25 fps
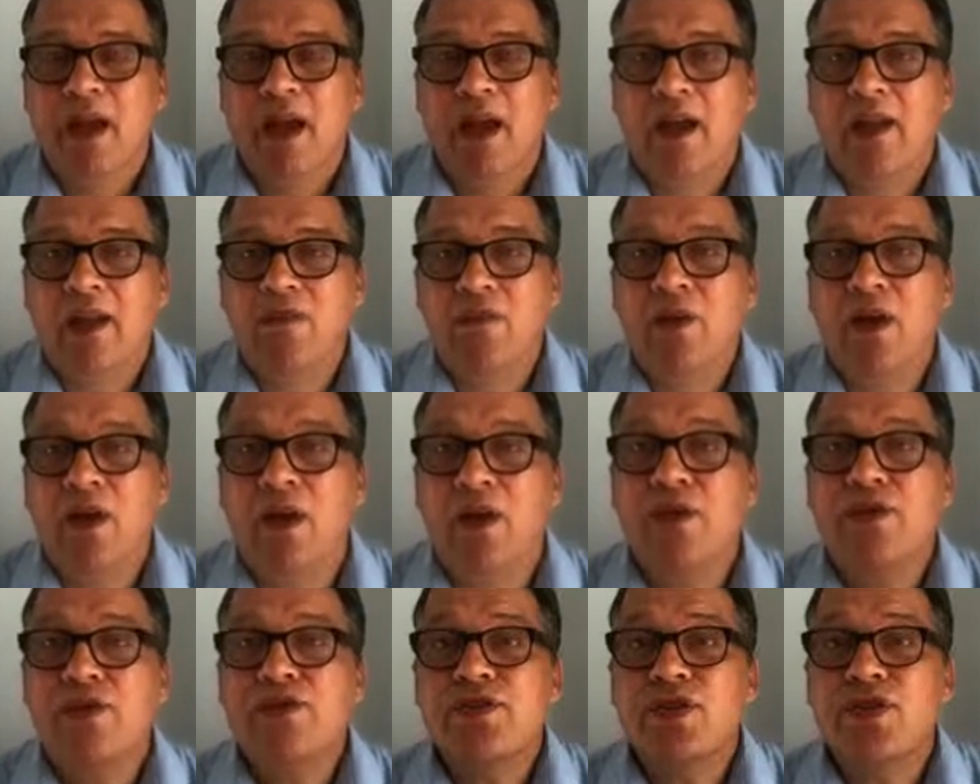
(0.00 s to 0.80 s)
And we
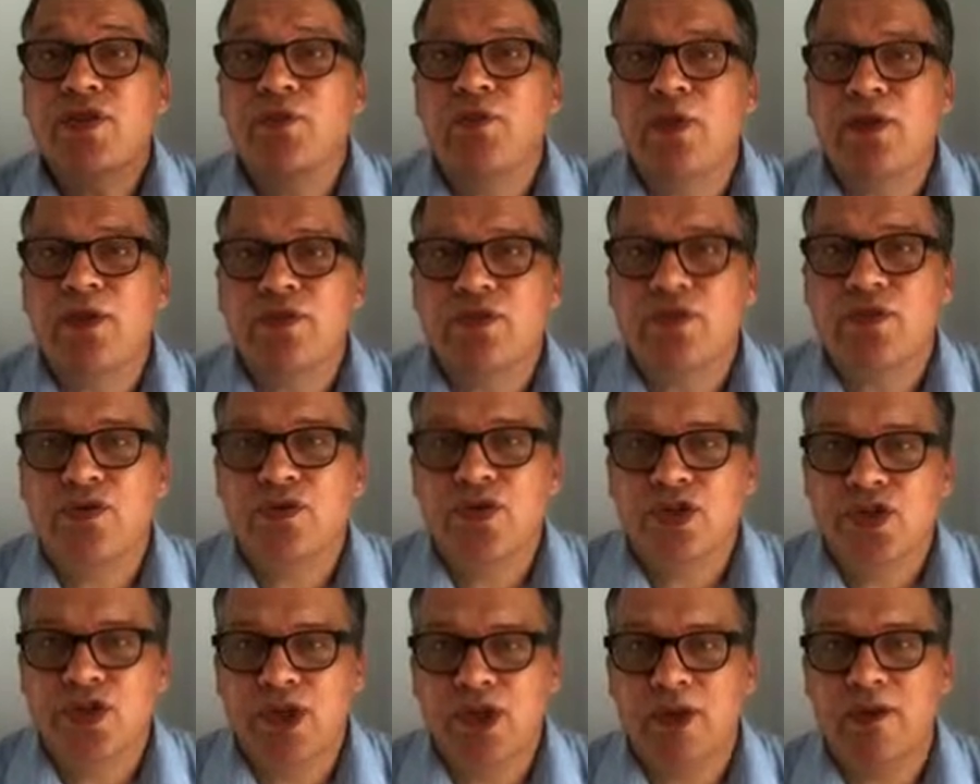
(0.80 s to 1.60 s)
also want to
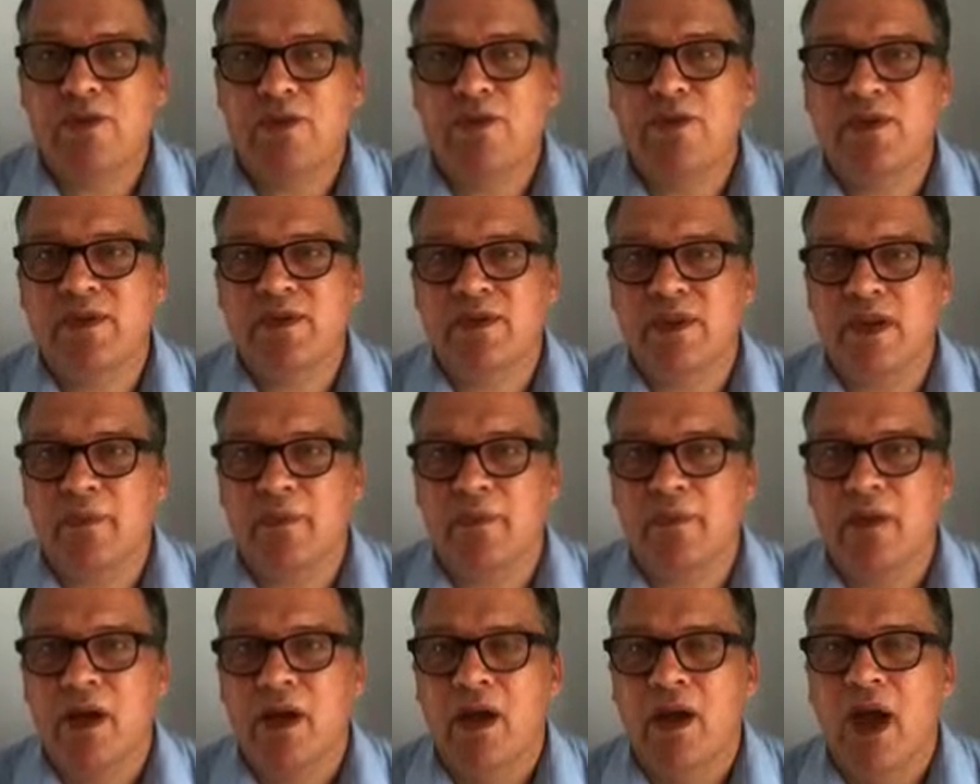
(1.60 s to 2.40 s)
share with
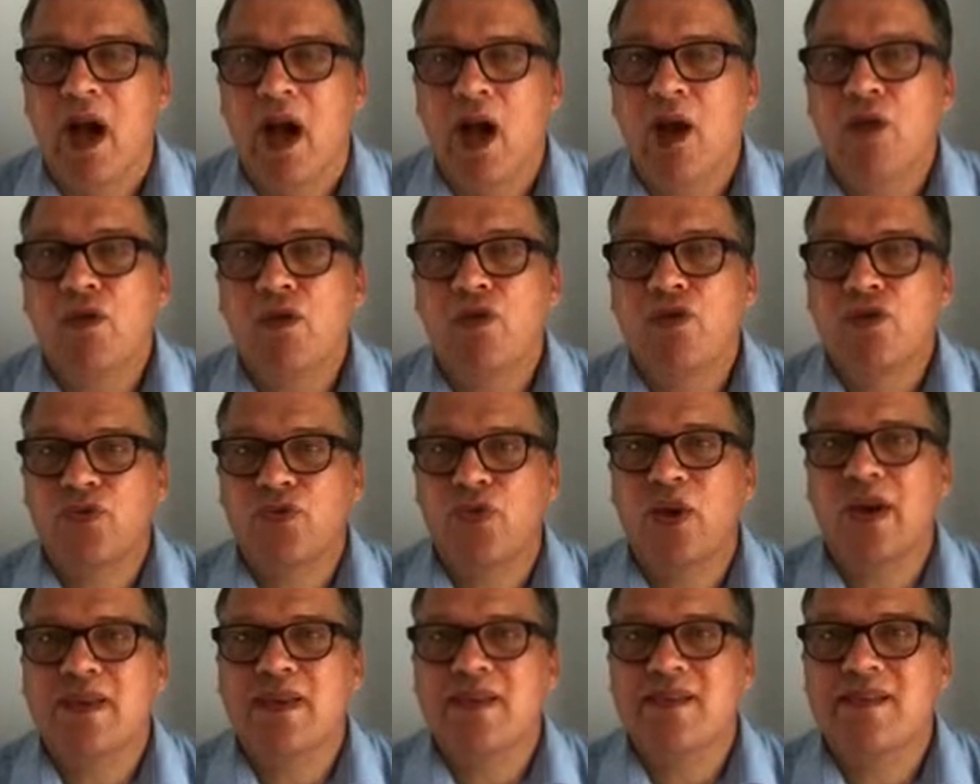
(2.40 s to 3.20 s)
them how
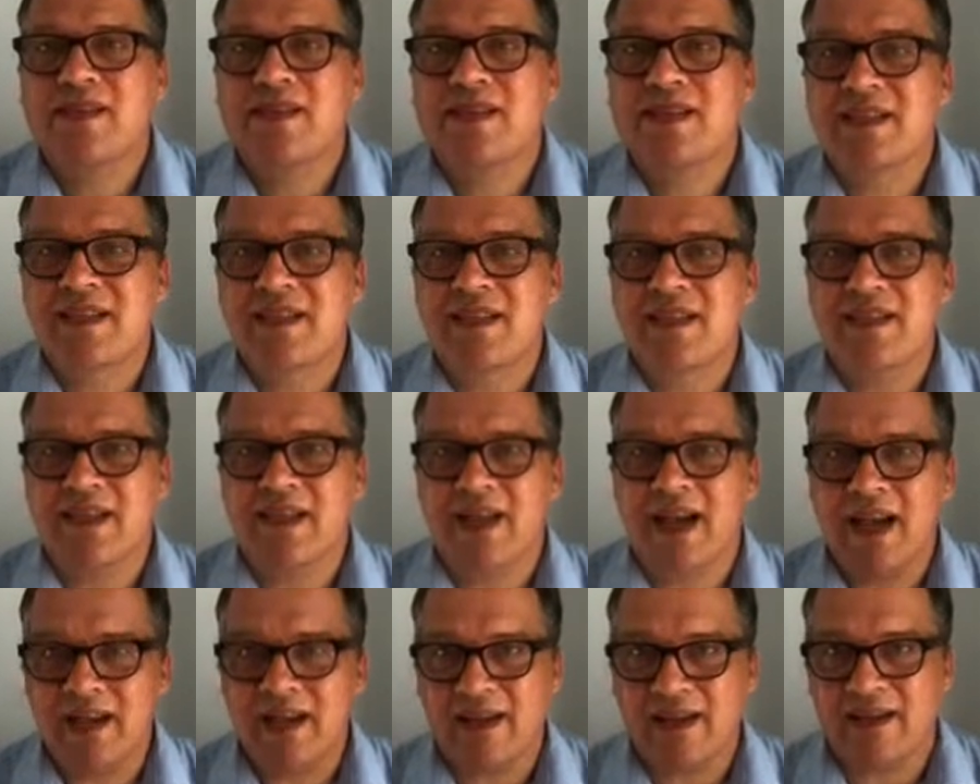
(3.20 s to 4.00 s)
Christ
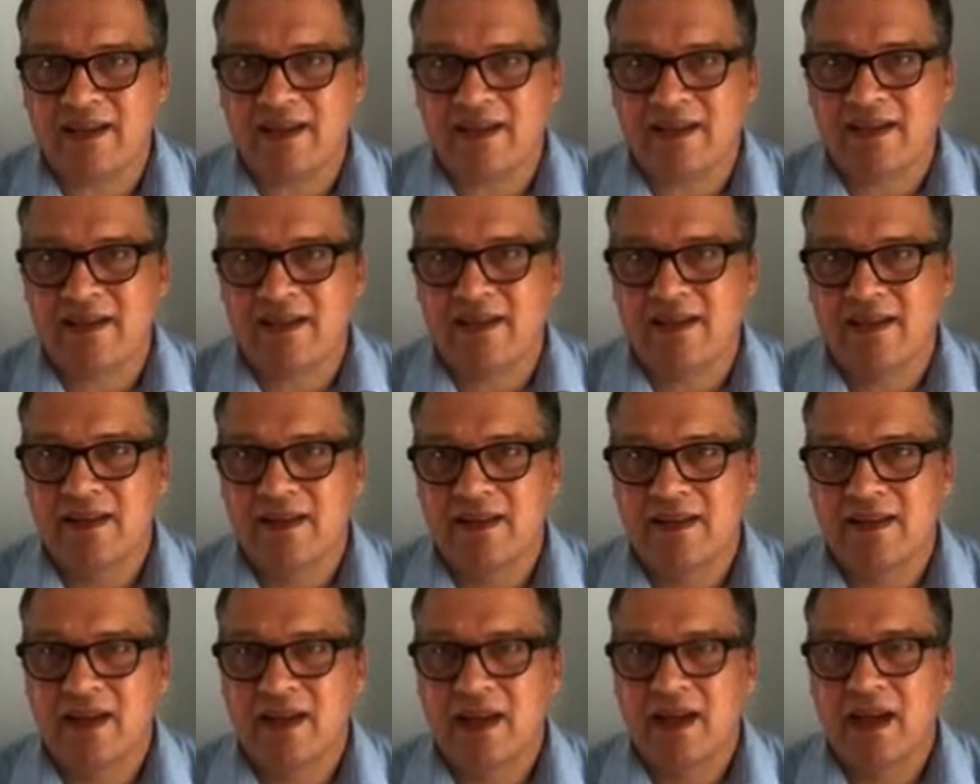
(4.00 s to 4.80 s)
sees us
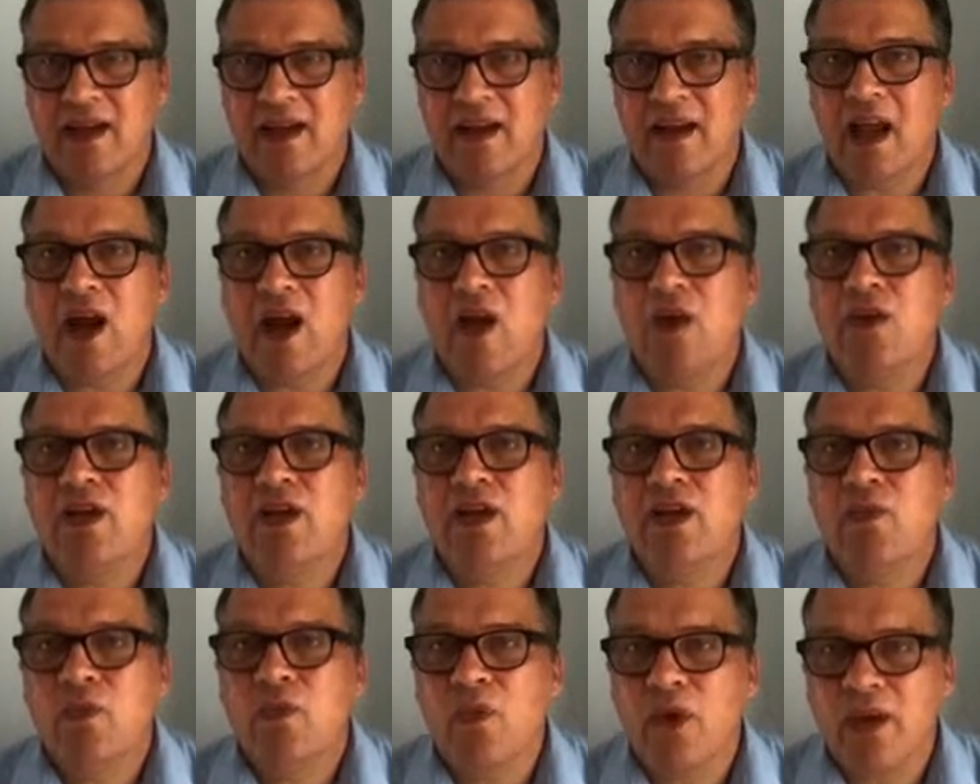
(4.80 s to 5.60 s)
and how
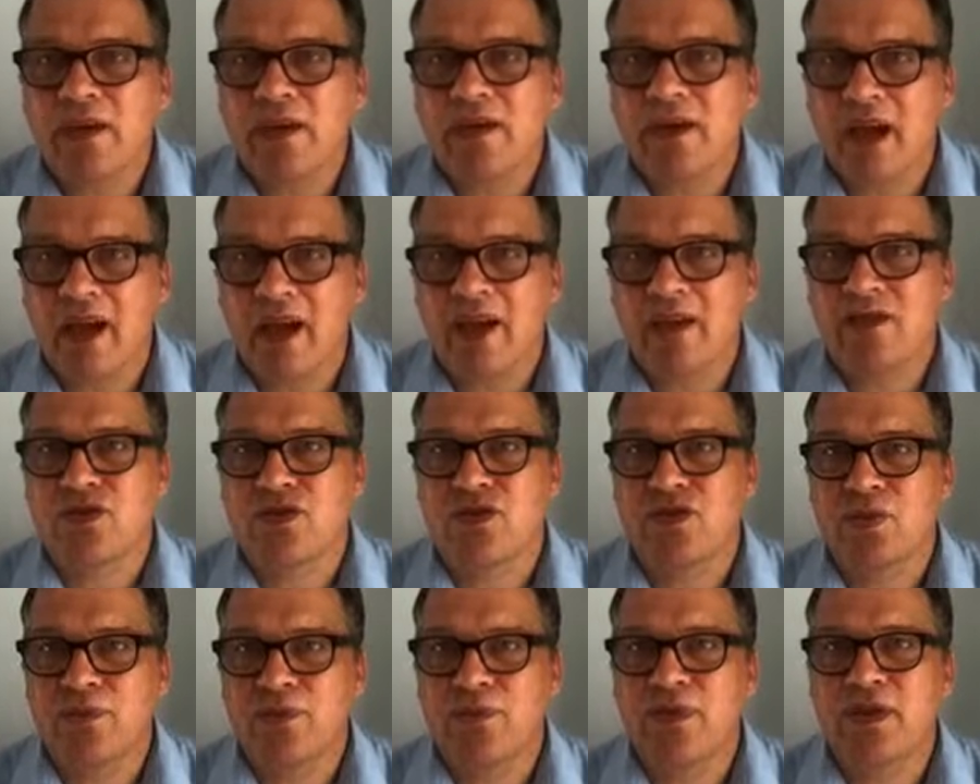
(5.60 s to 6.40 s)
he wants us
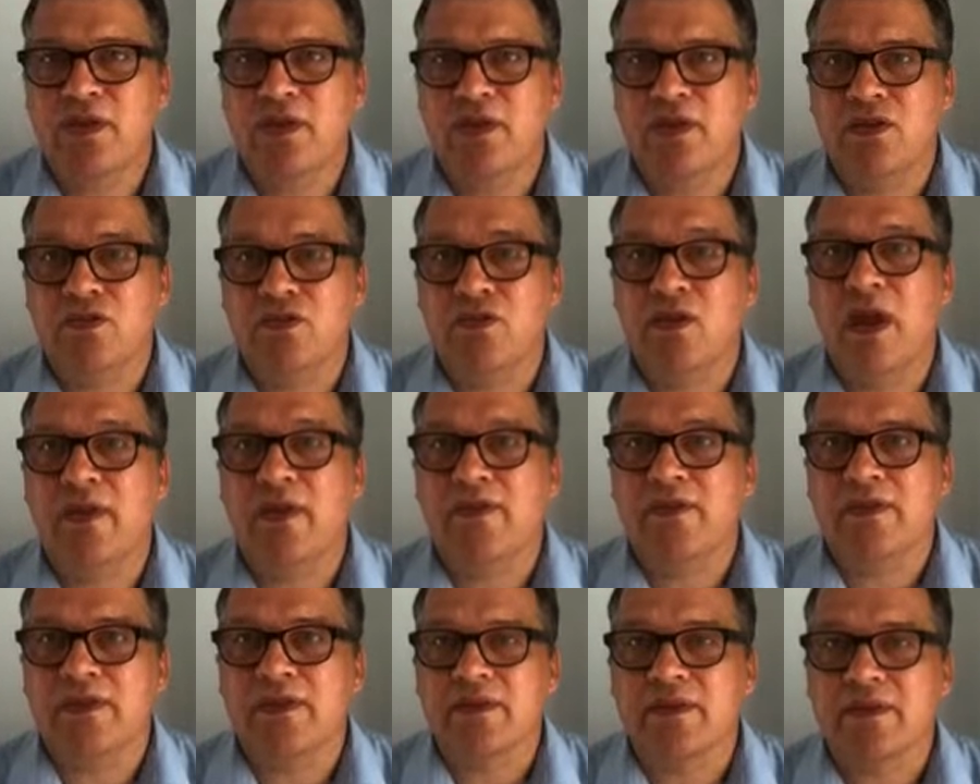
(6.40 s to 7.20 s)
to be to
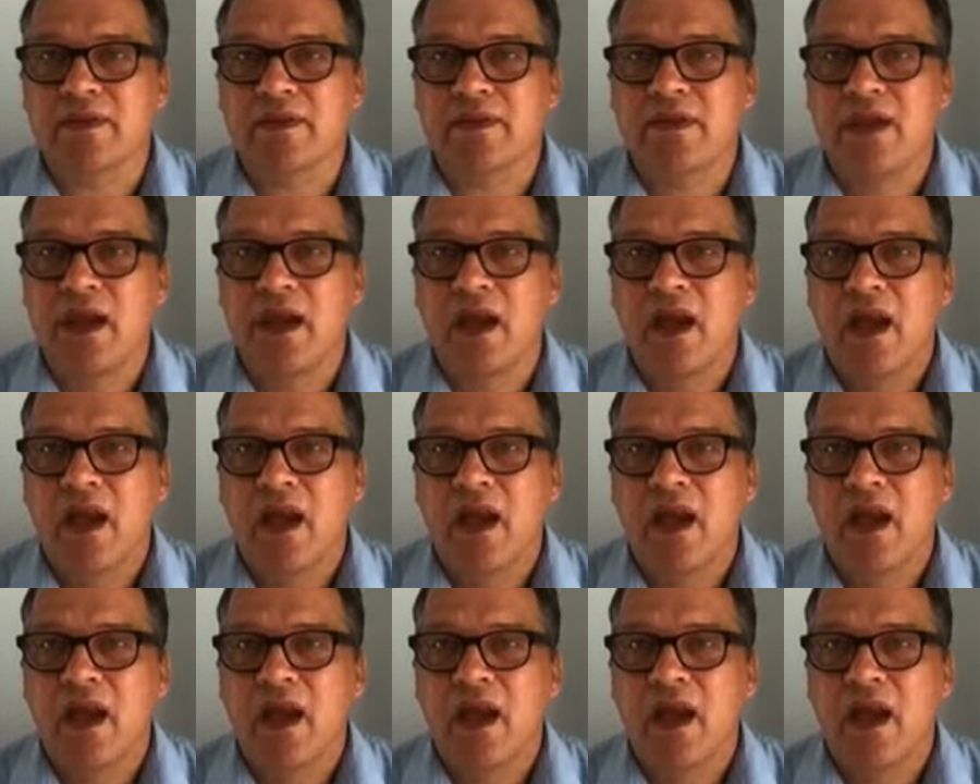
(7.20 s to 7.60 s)
others.